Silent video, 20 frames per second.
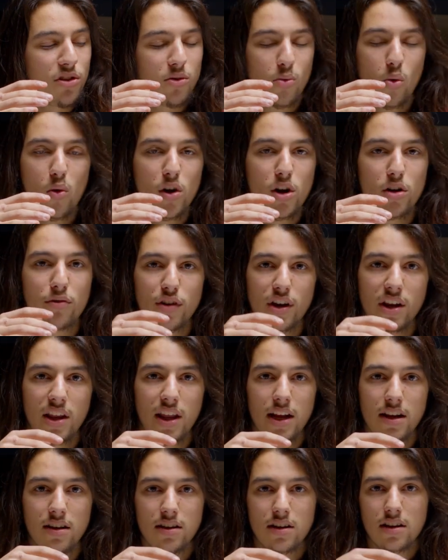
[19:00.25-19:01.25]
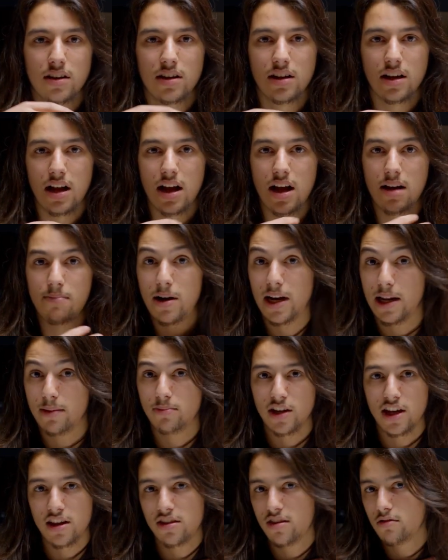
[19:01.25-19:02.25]
that we went over today. My
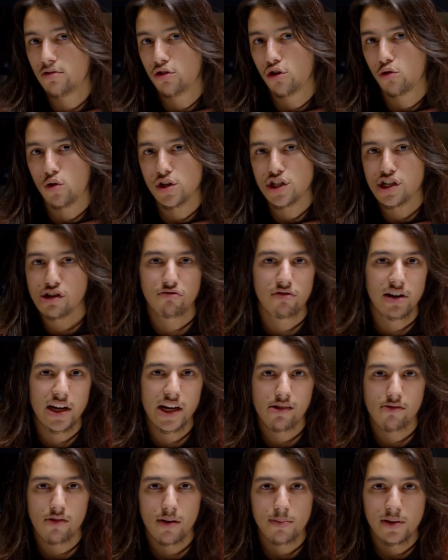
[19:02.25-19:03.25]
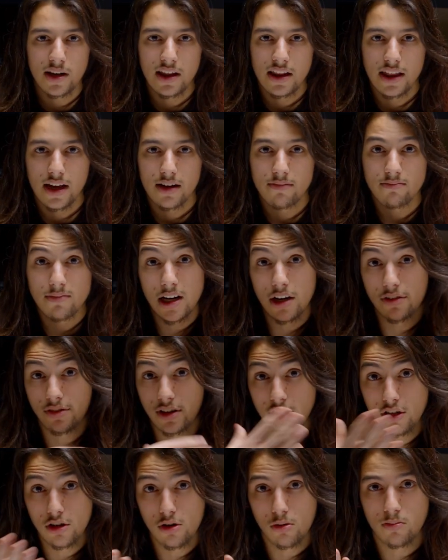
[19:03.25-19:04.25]
name's Ethan, you're watching Radiant Reptilia, and I'll
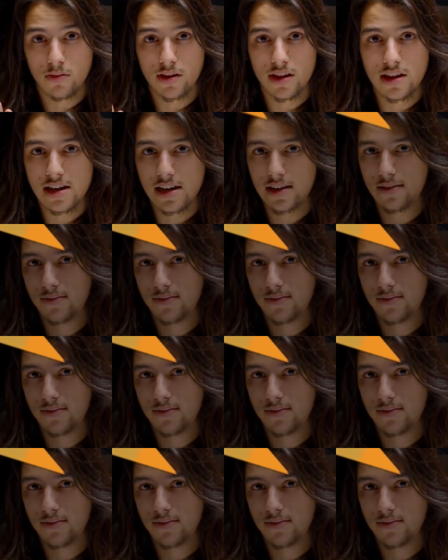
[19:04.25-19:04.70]
see you in the next